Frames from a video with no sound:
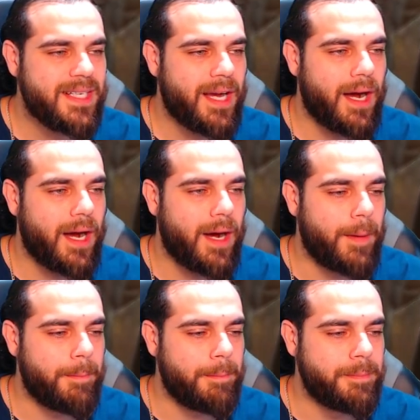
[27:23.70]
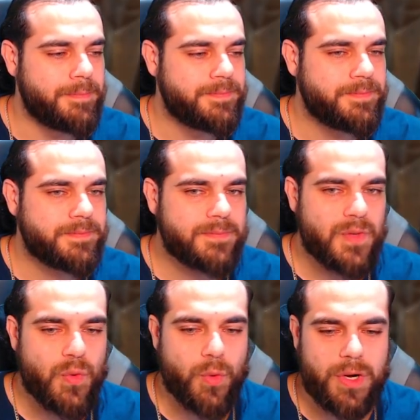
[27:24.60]

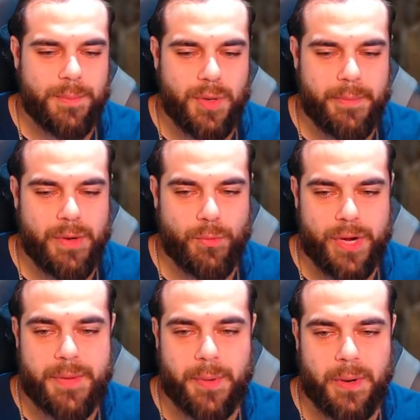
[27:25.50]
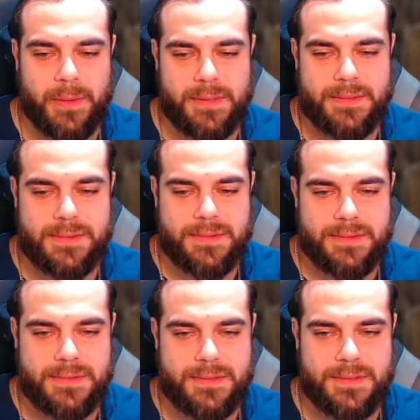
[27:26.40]
We're gonna put him in Reaper,
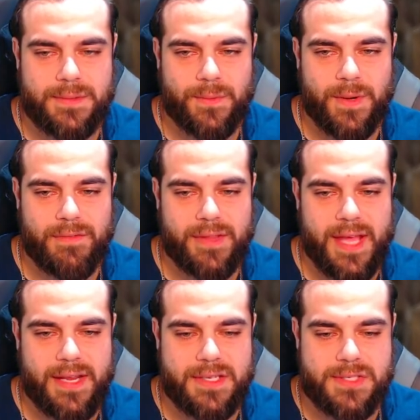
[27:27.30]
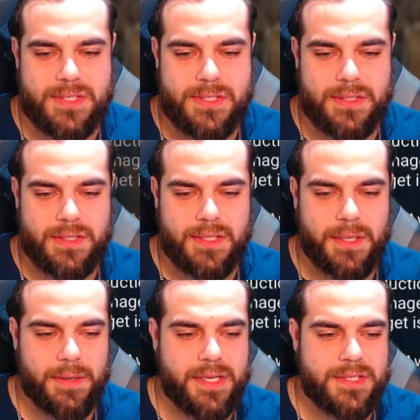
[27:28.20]
wherever that is.
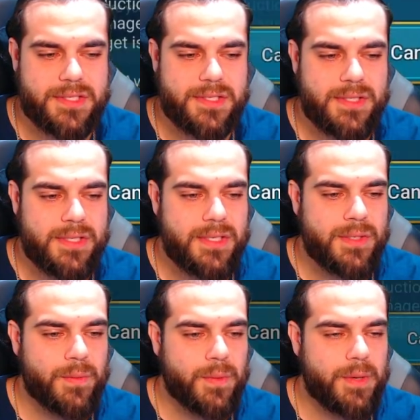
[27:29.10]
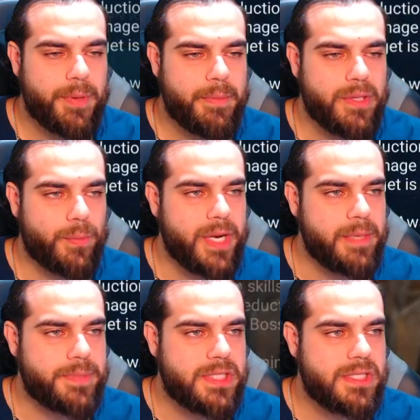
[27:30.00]
Here it is. We're gonna put him in the
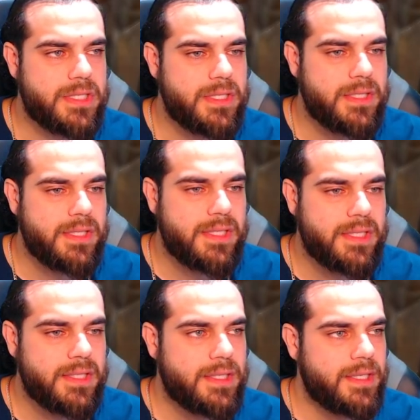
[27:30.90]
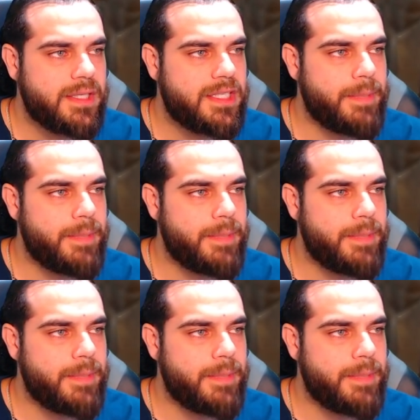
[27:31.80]
Reaps, the